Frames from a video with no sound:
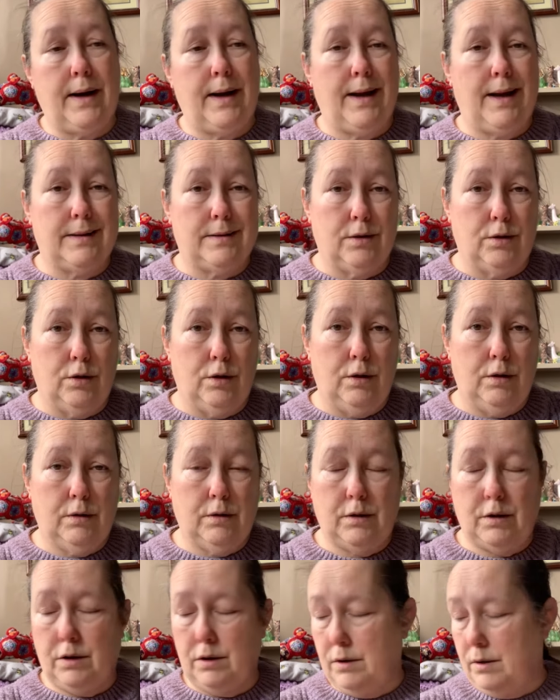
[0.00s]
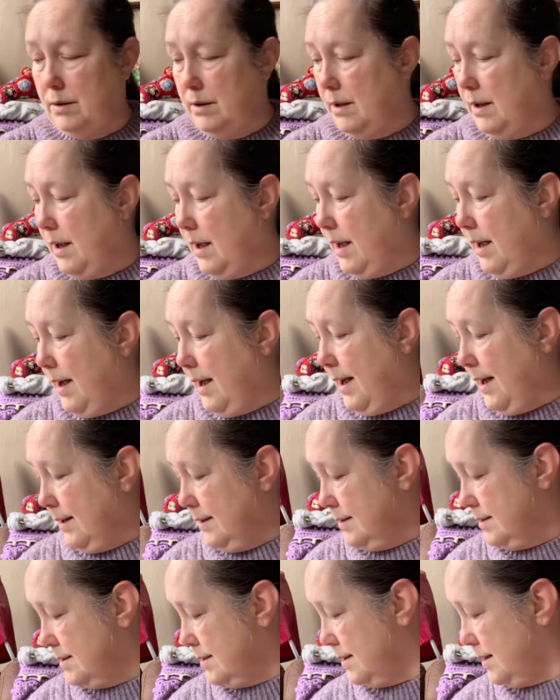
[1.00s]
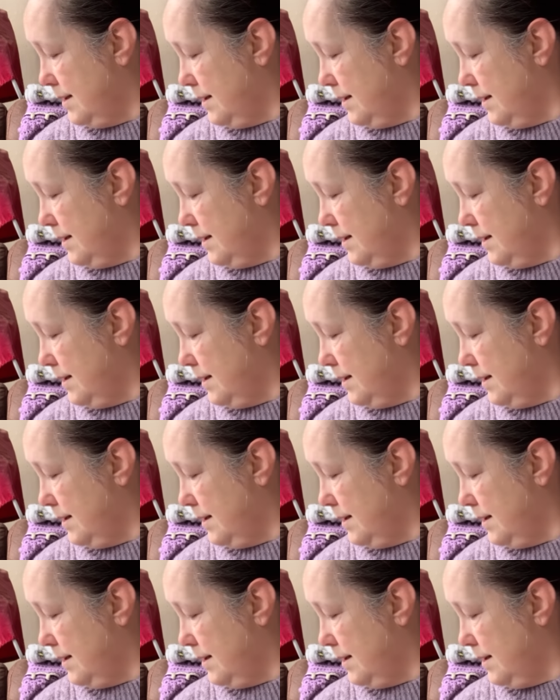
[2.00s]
I had a look, and